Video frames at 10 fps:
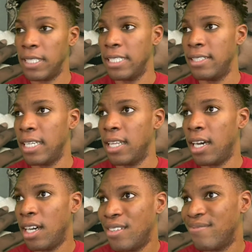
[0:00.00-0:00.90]
And he said,
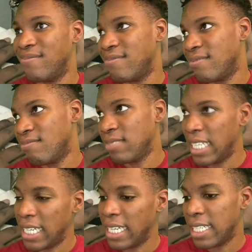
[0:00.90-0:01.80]
"Oh, mm,
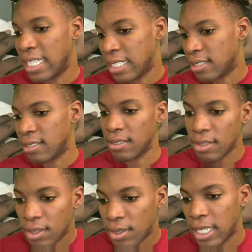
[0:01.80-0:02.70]
yeah, I guess.
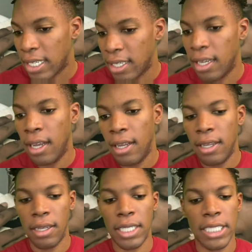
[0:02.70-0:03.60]
Mm, okay.
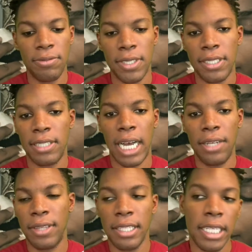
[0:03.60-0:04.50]
Uh, well, I
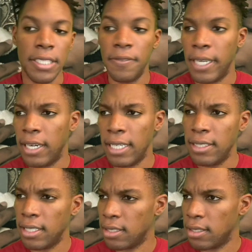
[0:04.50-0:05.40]
don't think that's fair." I
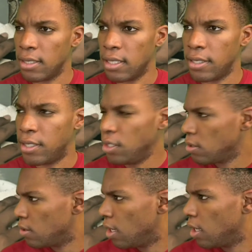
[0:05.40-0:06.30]
said, "Excuse
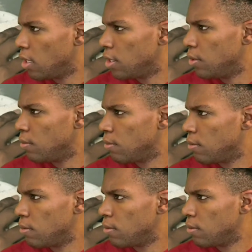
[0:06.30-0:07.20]
you."
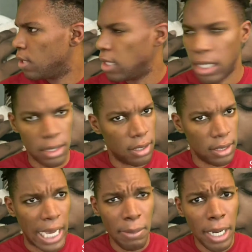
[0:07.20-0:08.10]
That, that
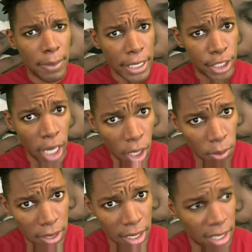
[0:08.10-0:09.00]
better be a
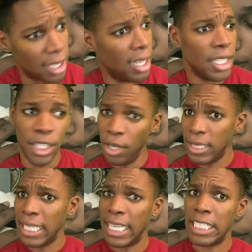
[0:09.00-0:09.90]
joke. You
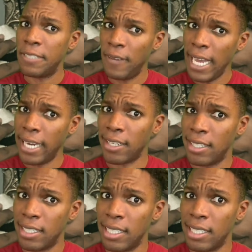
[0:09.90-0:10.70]
don't think that's fair?